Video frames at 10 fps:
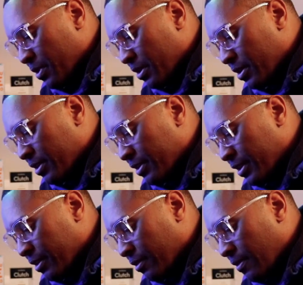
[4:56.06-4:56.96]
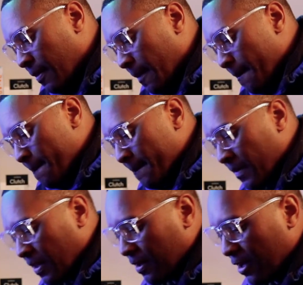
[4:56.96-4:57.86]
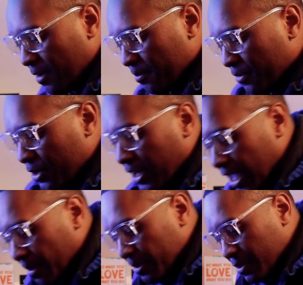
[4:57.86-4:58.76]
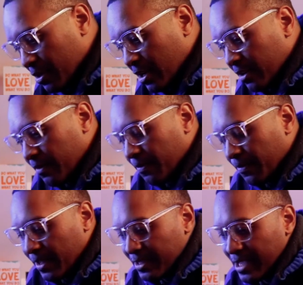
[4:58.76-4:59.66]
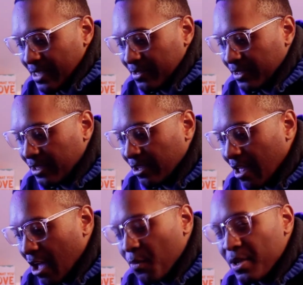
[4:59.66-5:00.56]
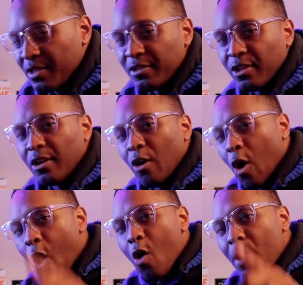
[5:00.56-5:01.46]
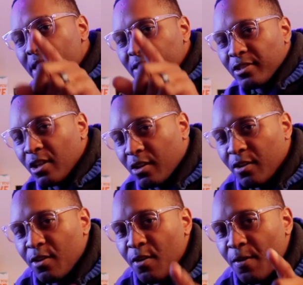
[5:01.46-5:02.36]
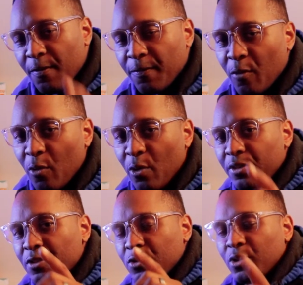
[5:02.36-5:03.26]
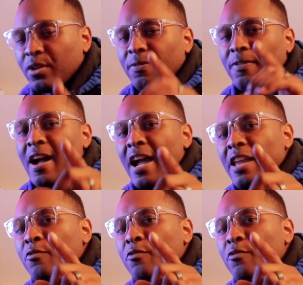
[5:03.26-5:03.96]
on a good deal on Amazon. Fantastic deal. I always look for the certified